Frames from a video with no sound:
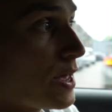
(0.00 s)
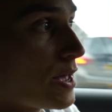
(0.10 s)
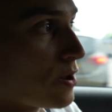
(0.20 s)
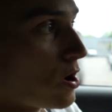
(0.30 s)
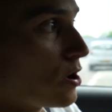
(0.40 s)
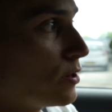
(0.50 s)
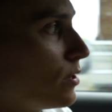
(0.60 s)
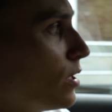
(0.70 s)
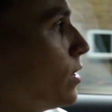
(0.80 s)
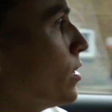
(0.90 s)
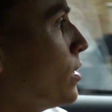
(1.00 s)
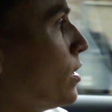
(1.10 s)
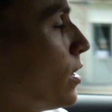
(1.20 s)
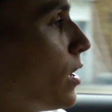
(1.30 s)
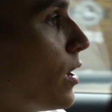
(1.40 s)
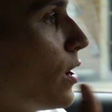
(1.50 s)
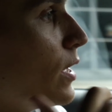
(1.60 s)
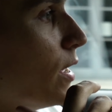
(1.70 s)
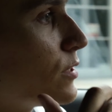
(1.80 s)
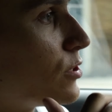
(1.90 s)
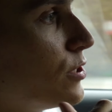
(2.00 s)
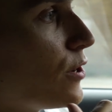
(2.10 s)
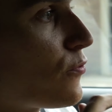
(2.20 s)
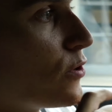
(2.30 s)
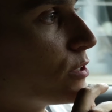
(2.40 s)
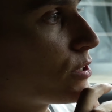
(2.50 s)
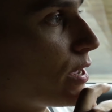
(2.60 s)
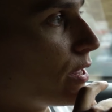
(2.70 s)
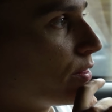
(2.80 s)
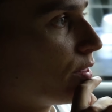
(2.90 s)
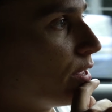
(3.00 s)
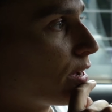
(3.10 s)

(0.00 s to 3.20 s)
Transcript: and on, is the difference in the